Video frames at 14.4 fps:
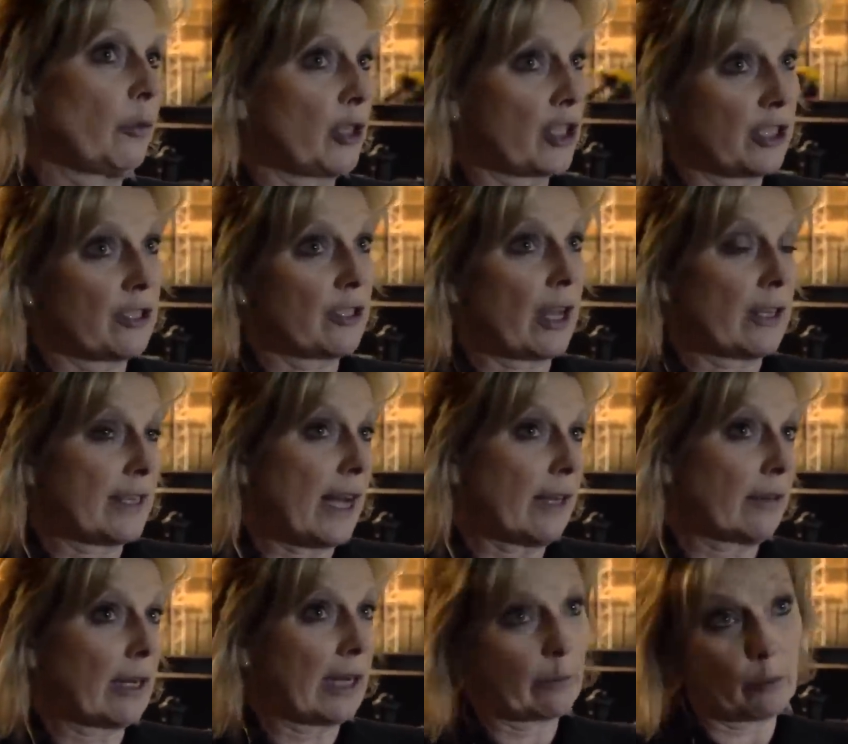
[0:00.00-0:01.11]
which
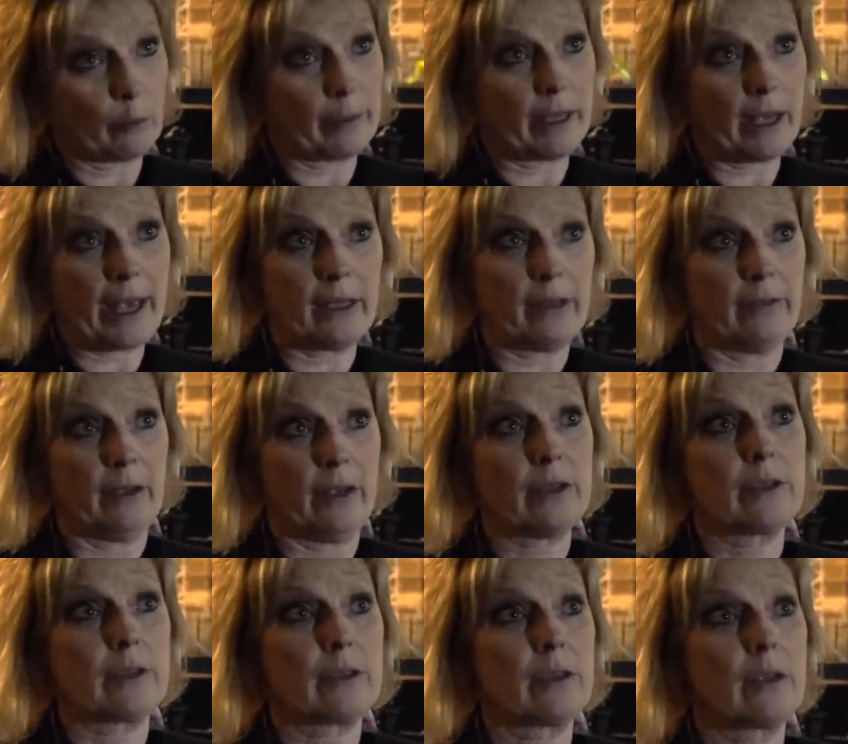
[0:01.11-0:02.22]
undoubtedly will be ahead of
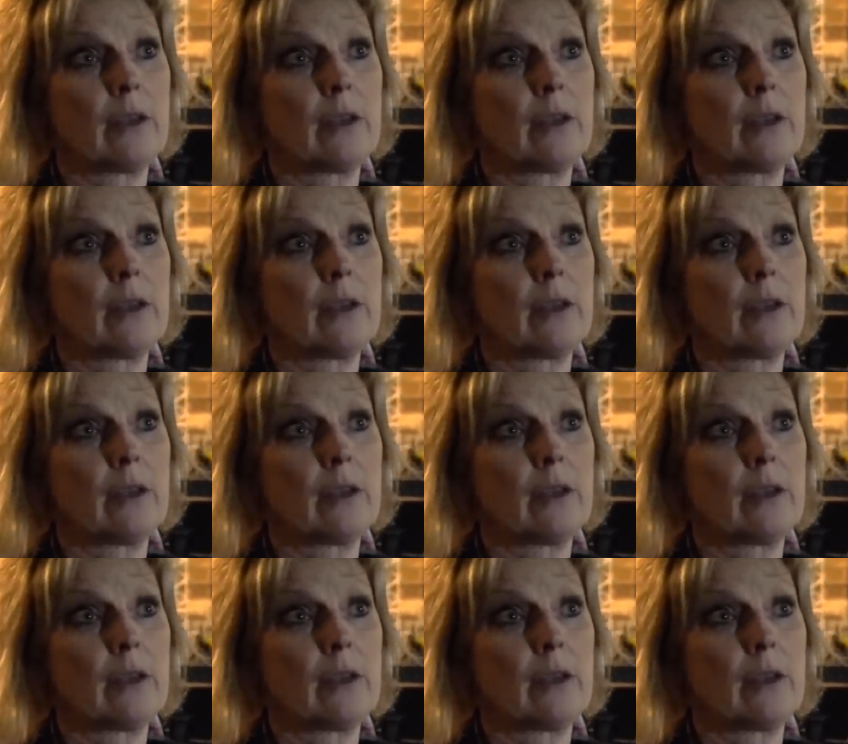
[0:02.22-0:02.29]
us,